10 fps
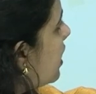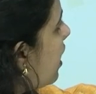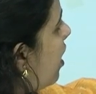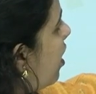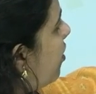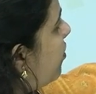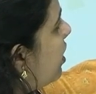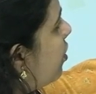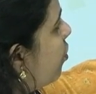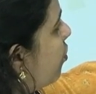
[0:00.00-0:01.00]

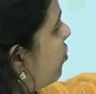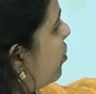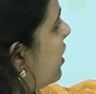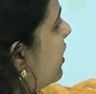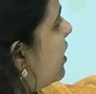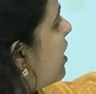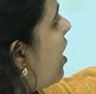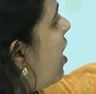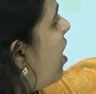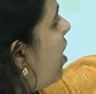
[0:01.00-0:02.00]
Carving roof, it
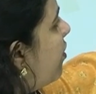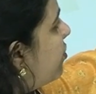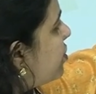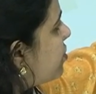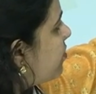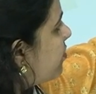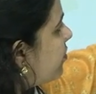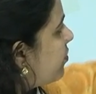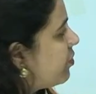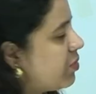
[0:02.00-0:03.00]
carves.
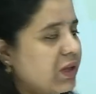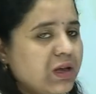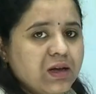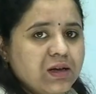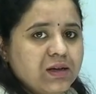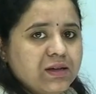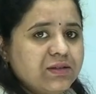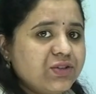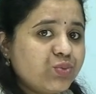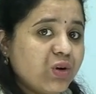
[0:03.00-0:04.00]

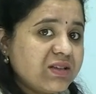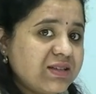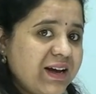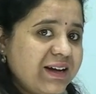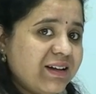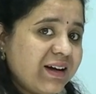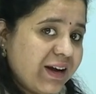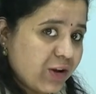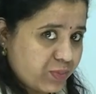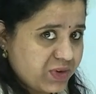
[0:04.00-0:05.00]
This was later
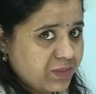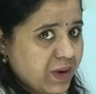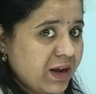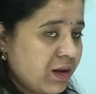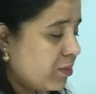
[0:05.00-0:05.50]
adopted by